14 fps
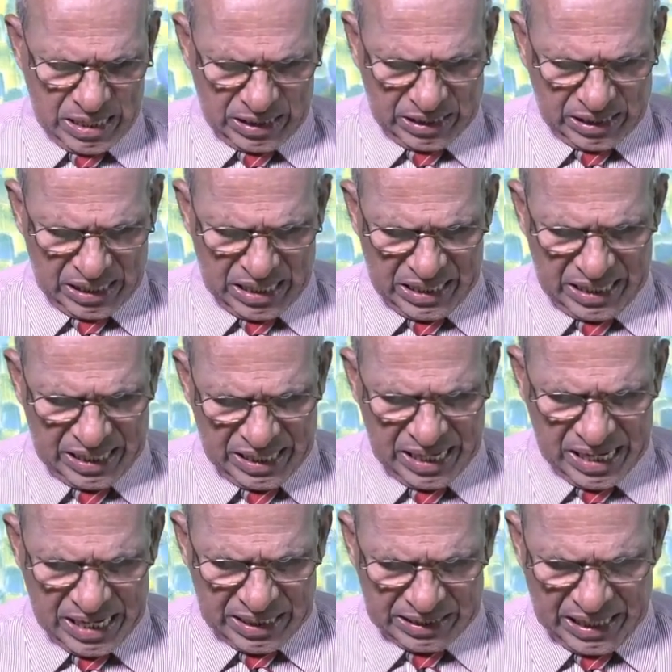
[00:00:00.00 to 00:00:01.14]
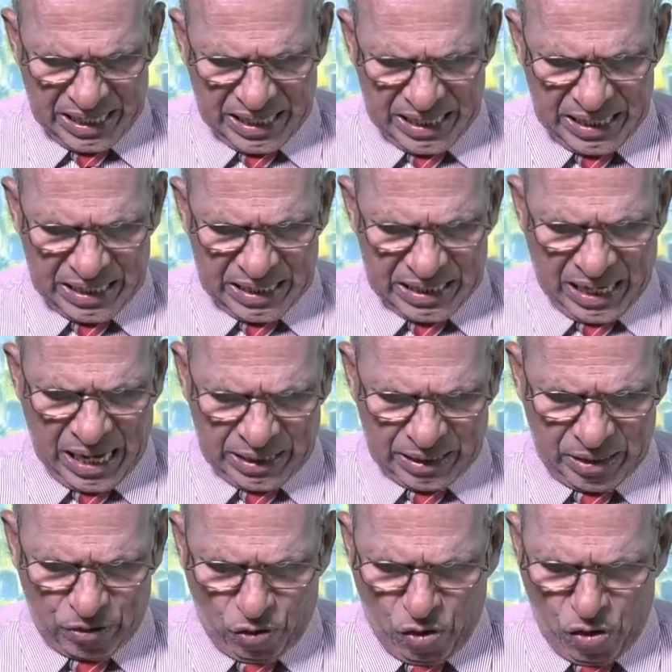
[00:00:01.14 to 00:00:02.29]
thirdly, there are
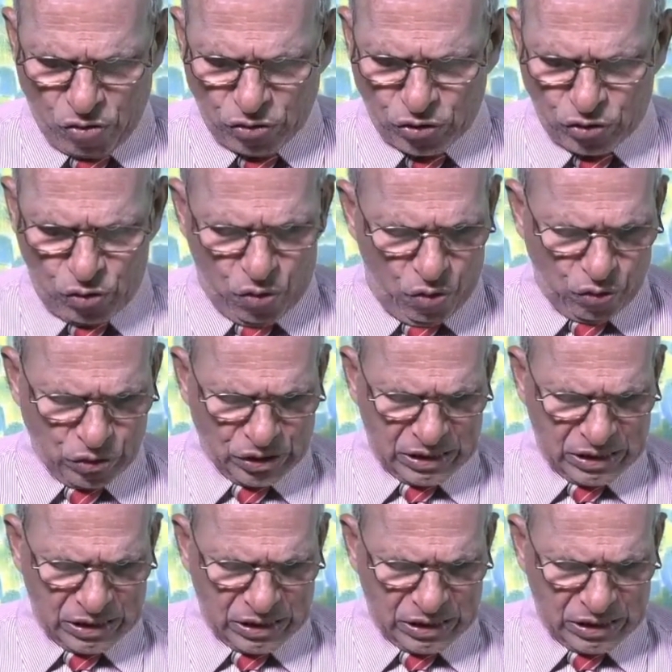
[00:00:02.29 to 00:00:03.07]
those who